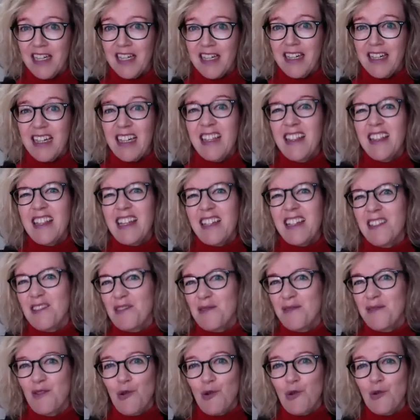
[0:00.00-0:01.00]
And that's,
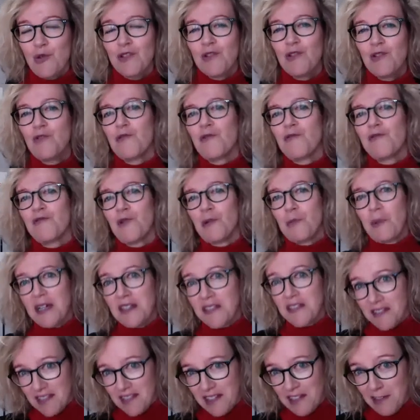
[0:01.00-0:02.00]
of course, true for
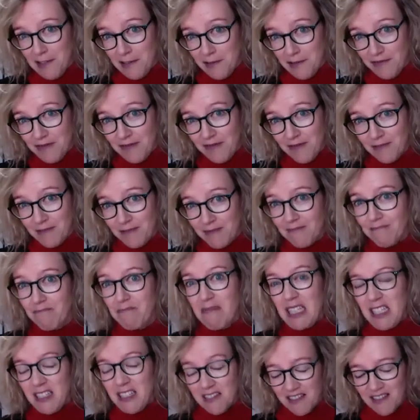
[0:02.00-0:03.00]
myself,
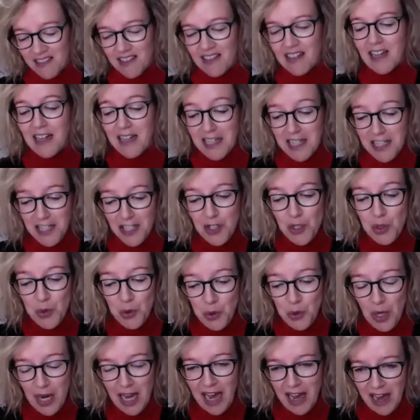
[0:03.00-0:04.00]
because I do
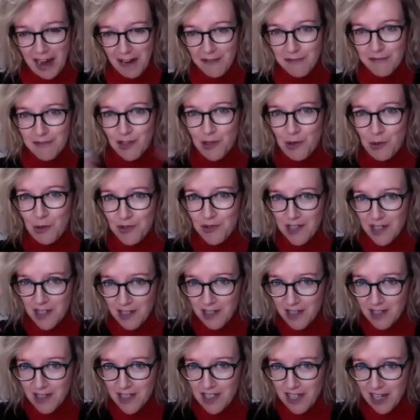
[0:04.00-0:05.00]
have those inner
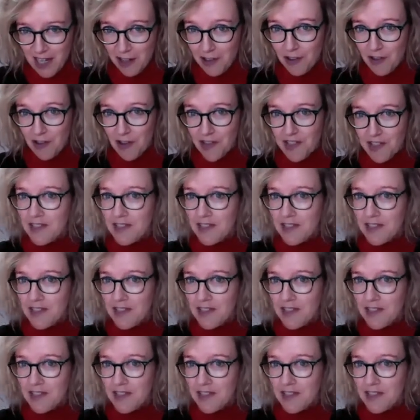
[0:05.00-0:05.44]
dialogues.